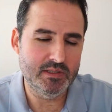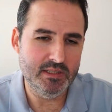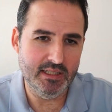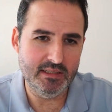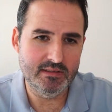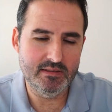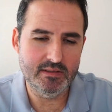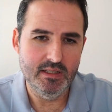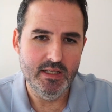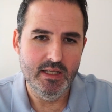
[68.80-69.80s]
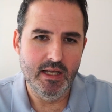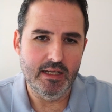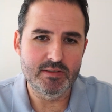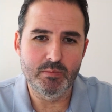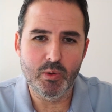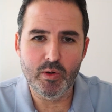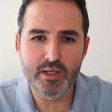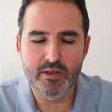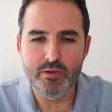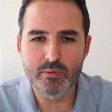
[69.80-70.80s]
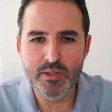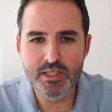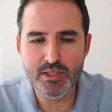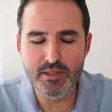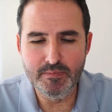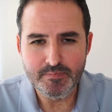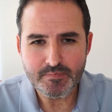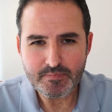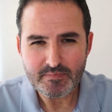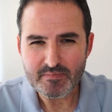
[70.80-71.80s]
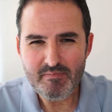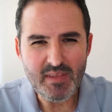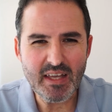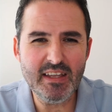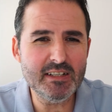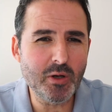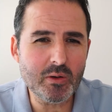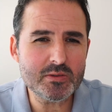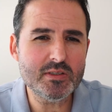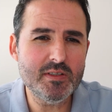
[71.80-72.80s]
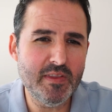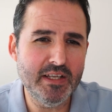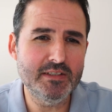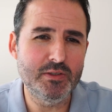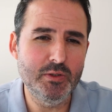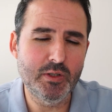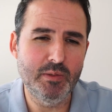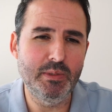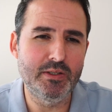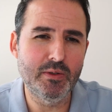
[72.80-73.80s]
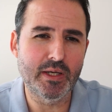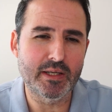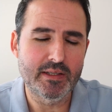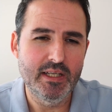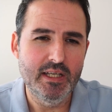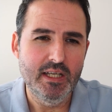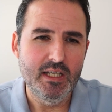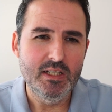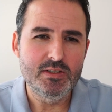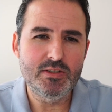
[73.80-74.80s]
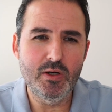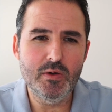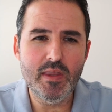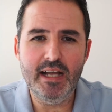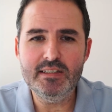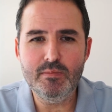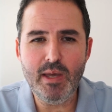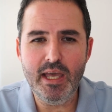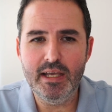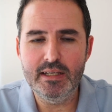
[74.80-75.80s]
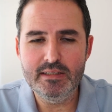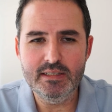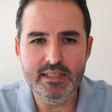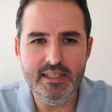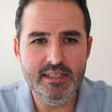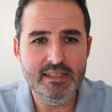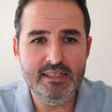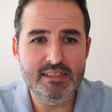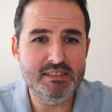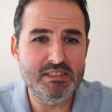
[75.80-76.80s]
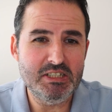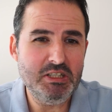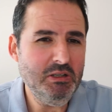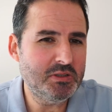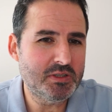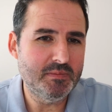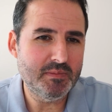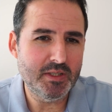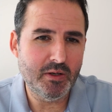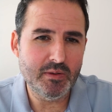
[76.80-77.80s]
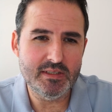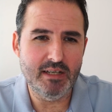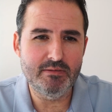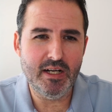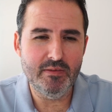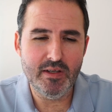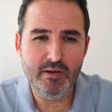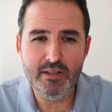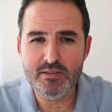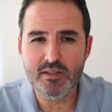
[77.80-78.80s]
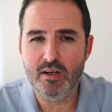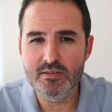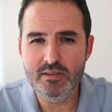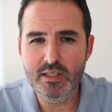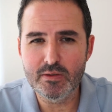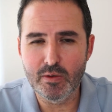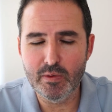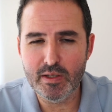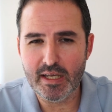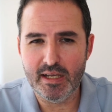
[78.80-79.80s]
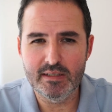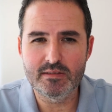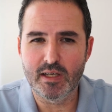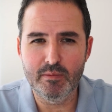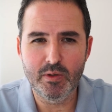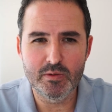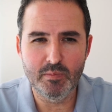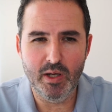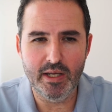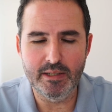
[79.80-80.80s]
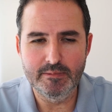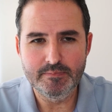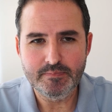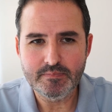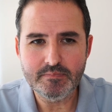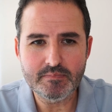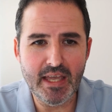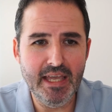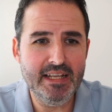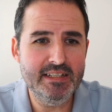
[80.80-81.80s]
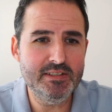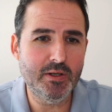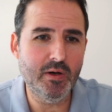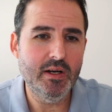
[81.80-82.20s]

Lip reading: it's supporting a new region. There's all sorts of things you could be doing. So that demand is huge. You know, it's ever out there and it's constantly growing as time goes by. And your